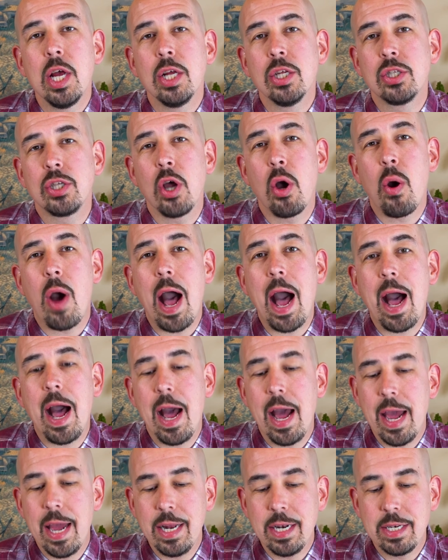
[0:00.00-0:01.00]
So
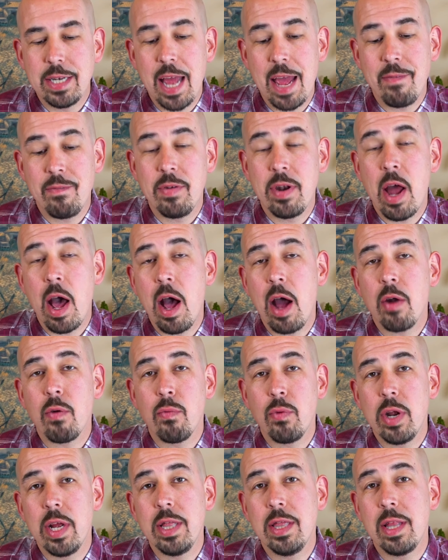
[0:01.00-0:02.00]
I have
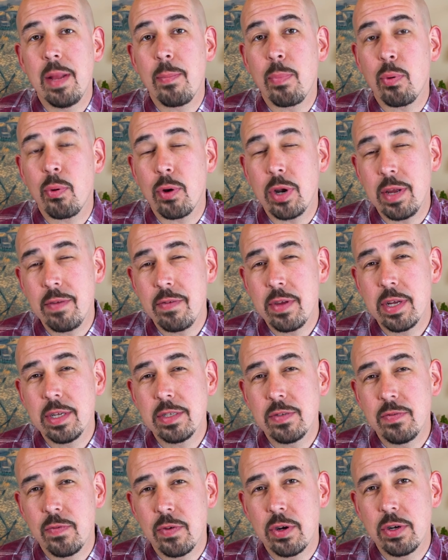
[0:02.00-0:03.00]
not ridden the
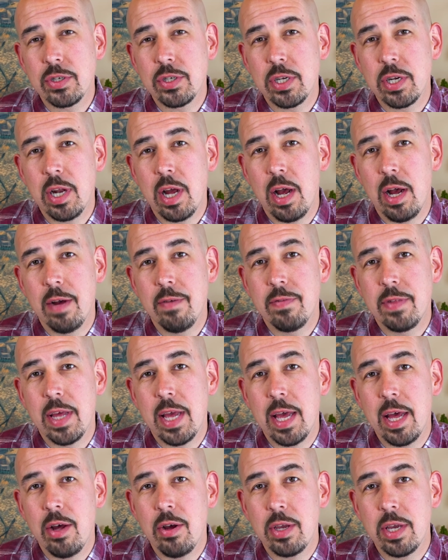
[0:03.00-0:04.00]
previous version of the
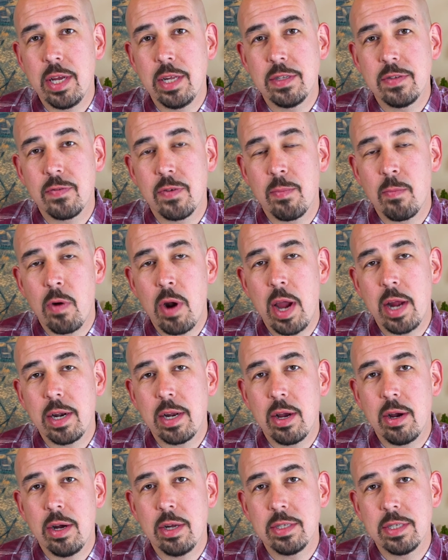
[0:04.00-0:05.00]
Hellions from Ride
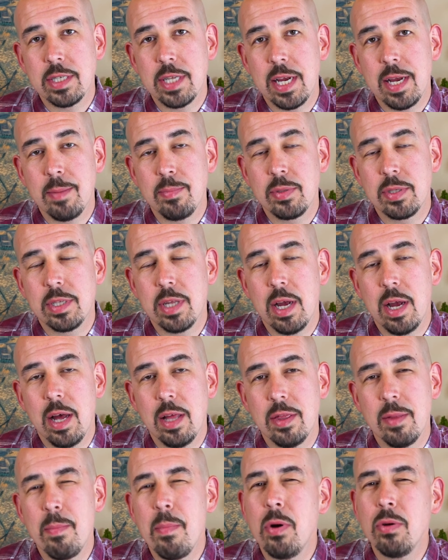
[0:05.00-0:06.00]
Concepts.
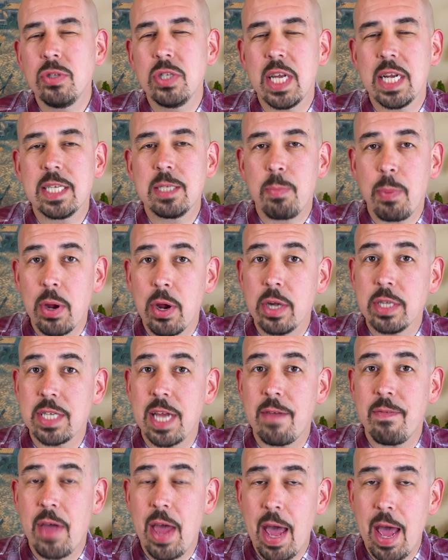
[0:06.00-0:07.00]
The most experience
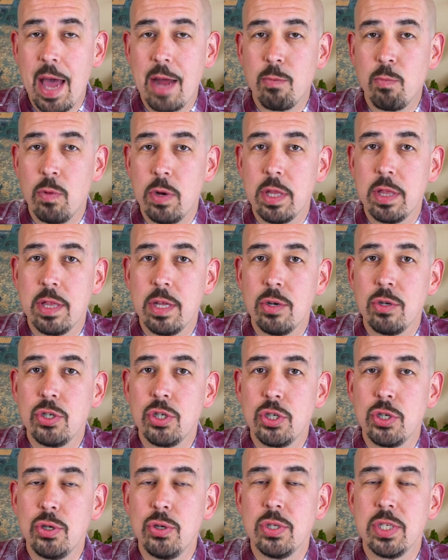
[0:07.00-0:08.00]
I've had with those
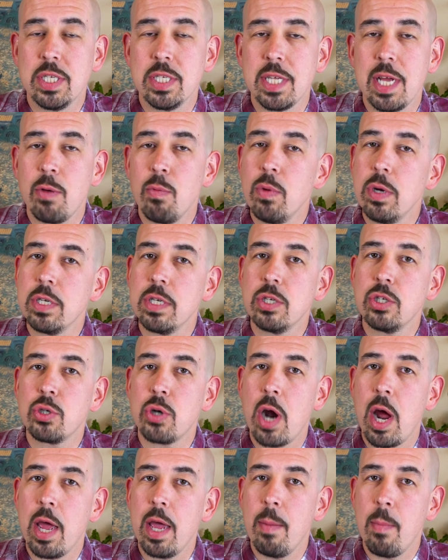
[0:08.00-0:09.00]
shoes is I went to
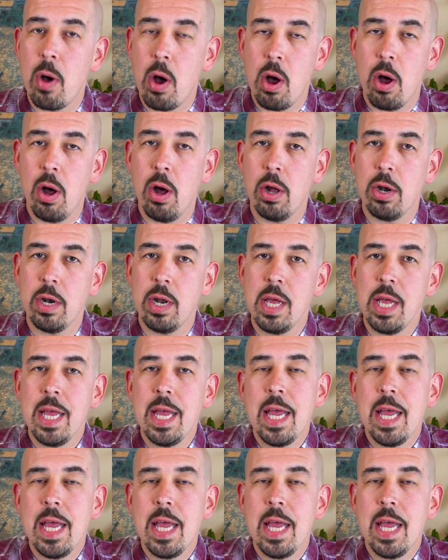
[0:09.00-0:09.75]
try them on.